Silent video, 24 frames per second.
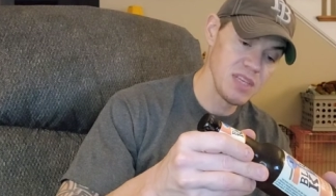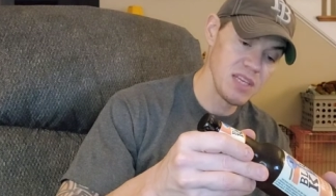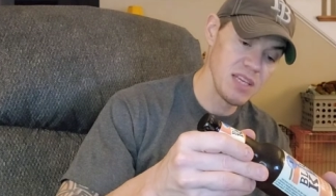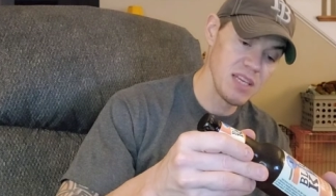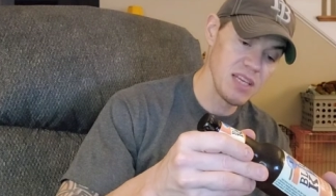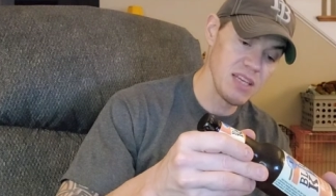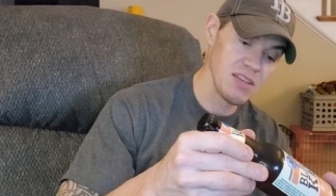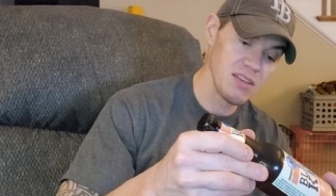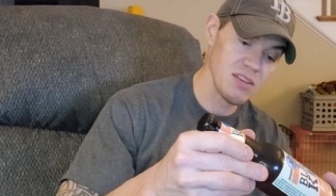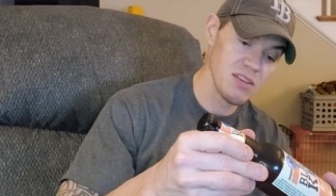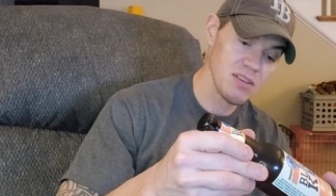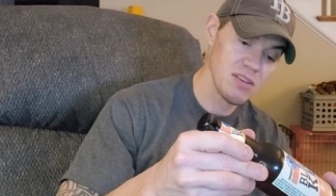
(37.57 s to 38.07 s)

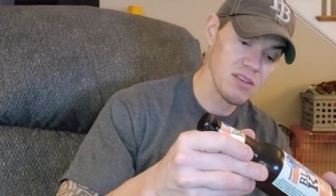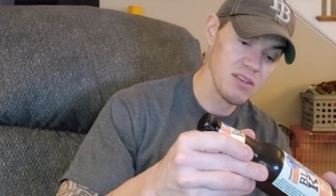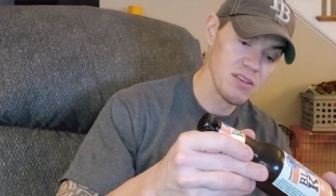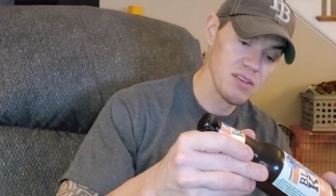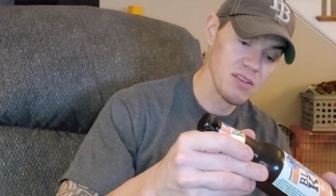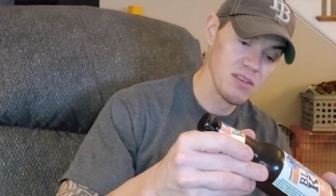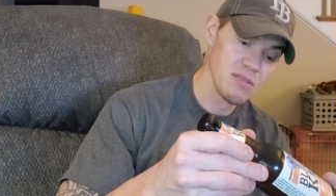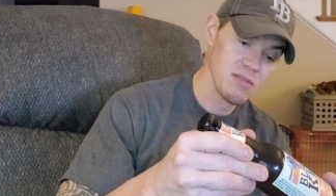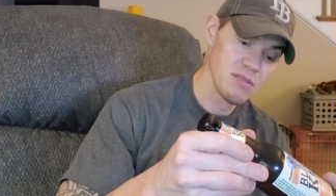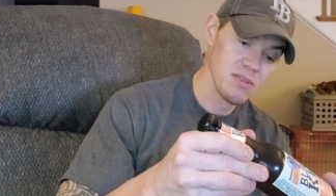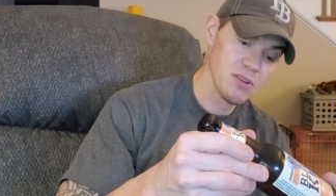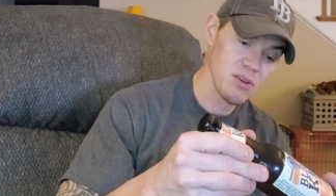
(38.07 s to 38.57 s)
in
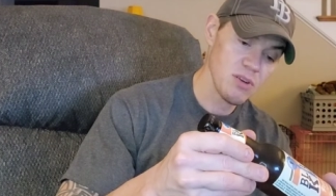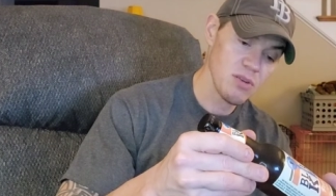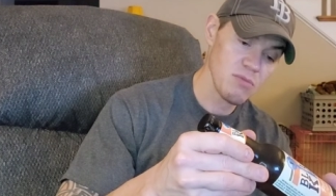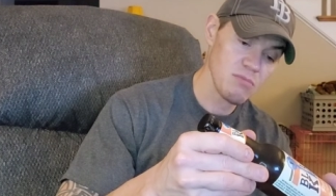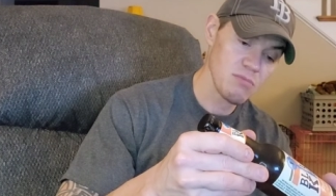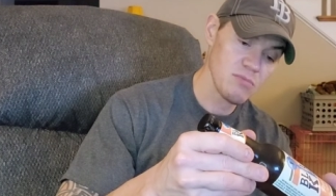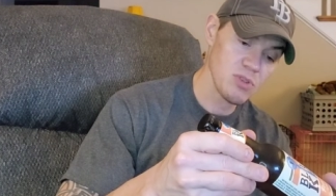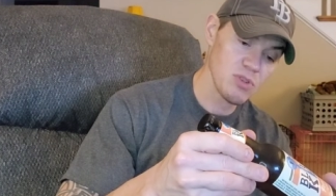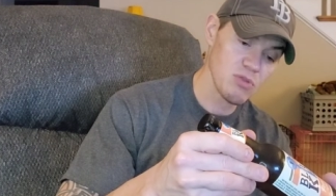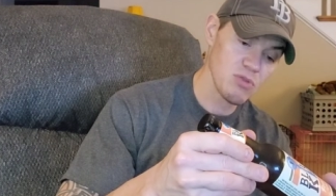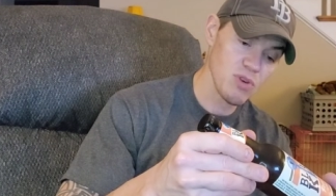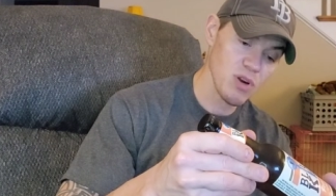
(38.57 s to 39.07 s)

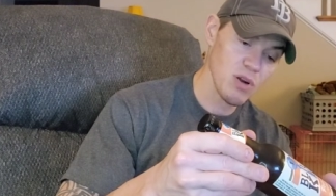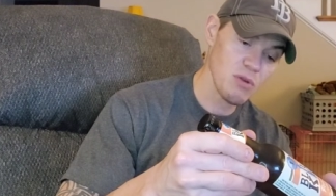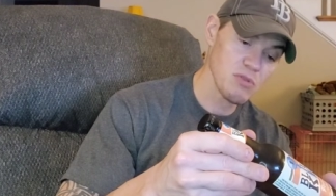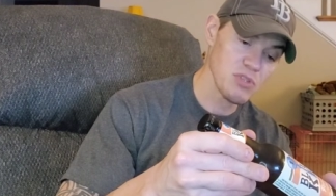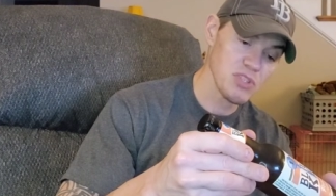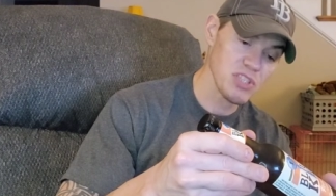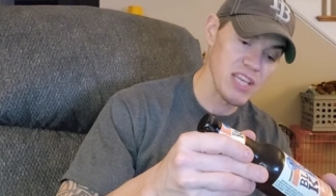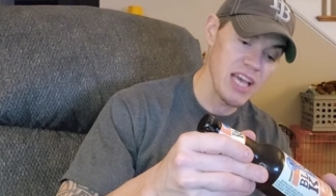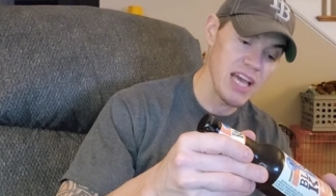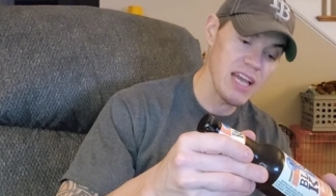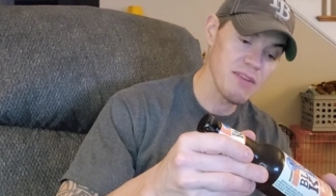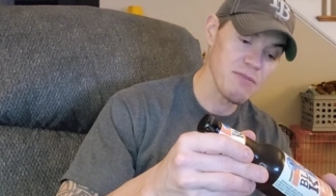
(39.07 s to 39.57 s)

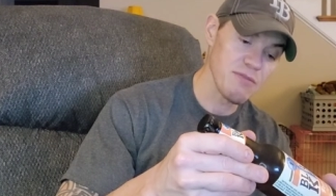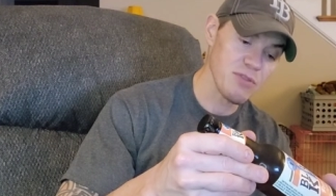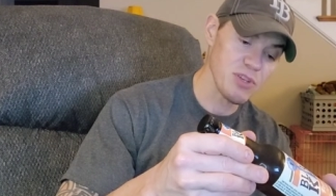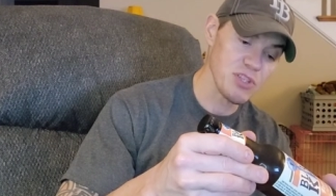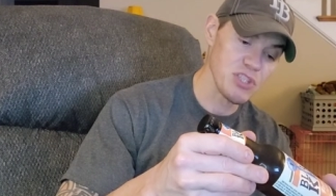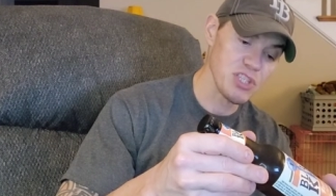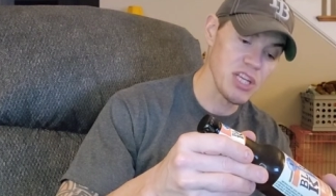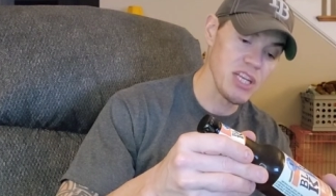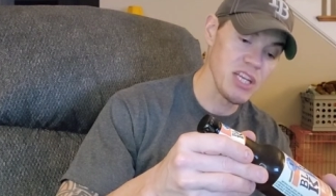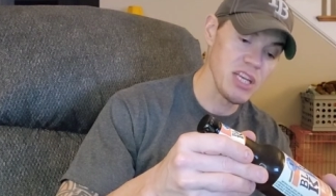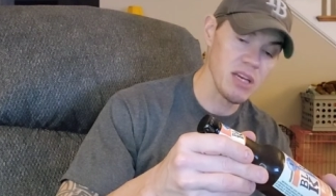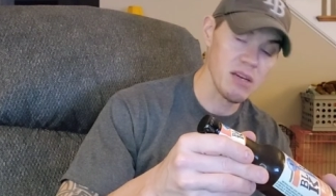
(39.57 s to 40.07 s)
Crozet,
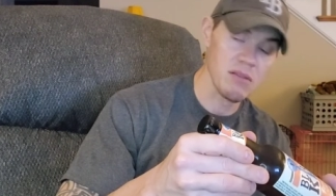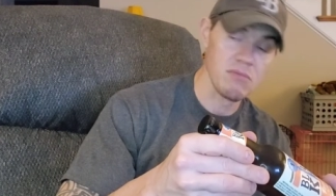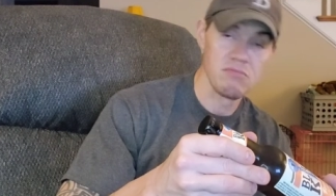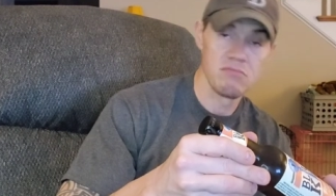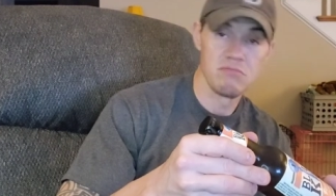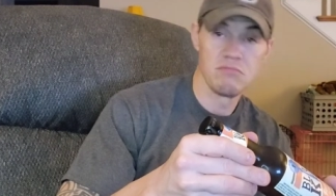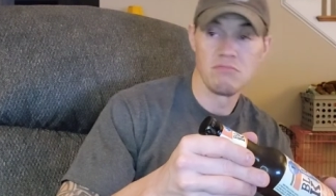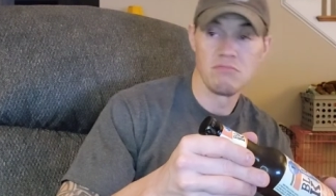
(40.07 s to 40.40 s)
Virginia.